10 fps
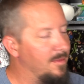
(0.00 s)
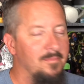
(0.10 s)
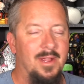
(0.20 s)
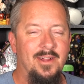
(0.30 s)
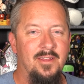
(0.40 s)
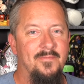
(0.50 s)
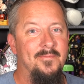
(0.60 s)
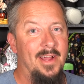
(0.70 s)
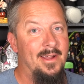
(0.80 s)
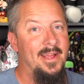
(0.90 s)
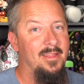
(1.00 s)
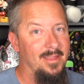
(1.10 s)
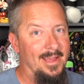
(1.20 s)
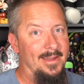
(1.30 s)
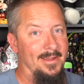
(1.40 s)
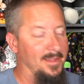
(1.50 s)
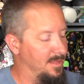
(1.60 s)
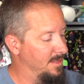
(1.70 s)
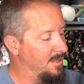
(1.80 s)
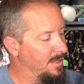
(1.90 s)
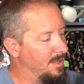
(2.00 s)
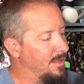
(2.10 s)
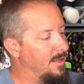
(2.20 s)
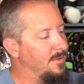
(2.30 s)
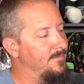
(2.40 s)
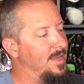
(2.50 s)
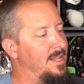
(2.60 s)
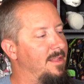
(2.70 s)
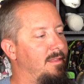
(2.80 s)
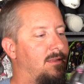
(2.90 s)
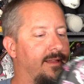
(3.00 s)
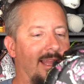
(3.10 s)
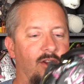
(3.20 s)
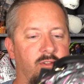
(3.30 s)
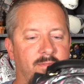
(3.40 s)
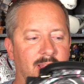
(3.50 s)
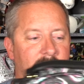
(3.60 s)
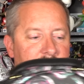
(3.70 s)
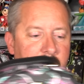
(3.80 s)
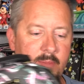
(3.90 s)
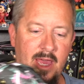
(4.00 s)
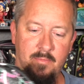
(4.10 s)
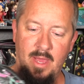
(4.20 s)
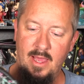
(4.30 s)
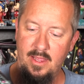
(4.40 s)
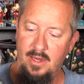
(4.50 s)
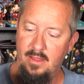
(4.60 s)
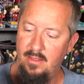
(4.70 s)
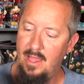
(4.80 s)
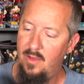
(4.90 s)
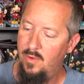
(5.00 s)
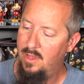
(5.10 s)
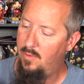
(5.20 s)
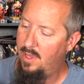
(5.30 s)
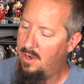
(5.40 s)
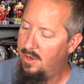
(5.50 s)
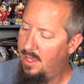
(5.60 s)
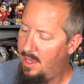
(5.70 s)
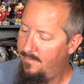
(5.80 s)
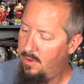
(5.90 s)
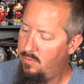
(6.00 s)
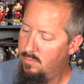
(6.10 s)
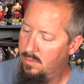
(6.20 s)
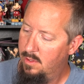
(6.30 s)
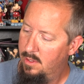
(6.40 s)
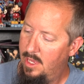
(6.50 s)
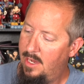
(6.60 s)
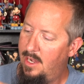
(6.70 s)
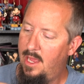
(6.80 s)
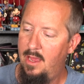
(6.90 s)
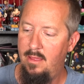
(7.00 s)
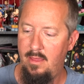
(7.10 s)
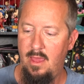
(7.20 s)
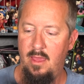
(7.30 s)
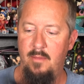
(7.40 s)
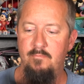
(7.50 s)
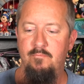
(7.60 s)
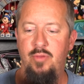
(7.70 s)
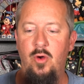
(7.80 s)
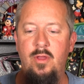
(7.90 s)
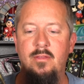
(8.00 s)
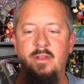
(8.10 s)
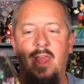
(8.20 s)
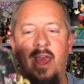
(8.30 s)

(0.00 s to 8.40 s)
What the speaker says: Mary's very excited. Villains Loungefly backpack, and it's not one that we already have. Oh, and it has a poison